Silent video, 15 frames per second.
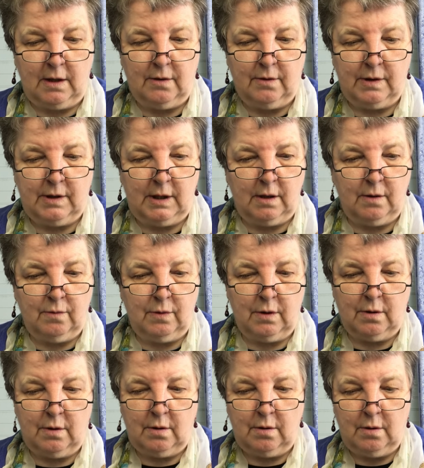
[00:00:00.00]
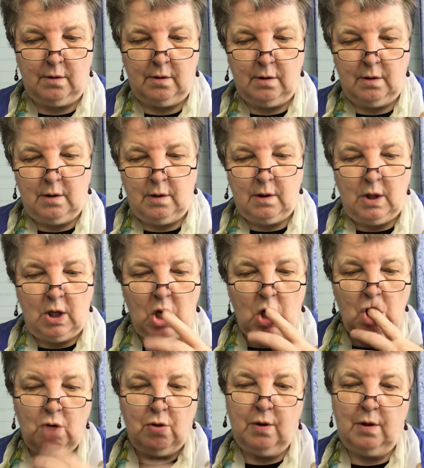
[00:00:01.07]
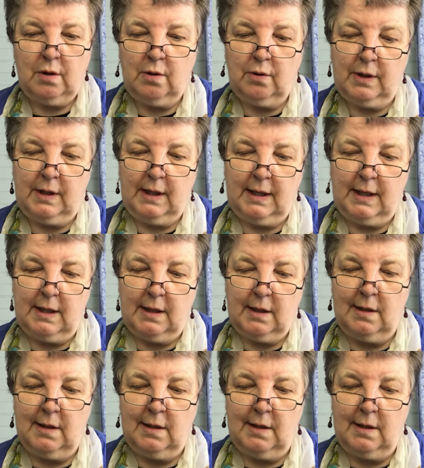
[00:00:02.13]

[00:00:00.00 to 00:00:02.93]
else here worth, worth looking at.